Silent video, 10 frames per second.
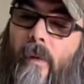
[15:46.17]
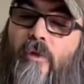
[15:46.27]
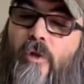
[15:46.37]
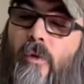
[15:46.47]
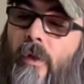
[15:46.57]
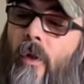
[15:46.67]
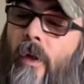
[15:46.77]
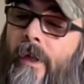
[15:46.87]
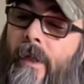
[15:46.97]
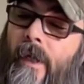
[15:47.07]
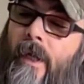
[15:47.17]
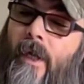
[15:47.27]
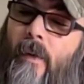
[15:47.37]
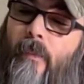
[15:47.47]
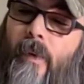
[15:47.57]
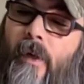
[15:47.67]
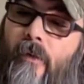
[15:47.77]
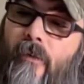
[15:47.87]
I'm shooting on it, but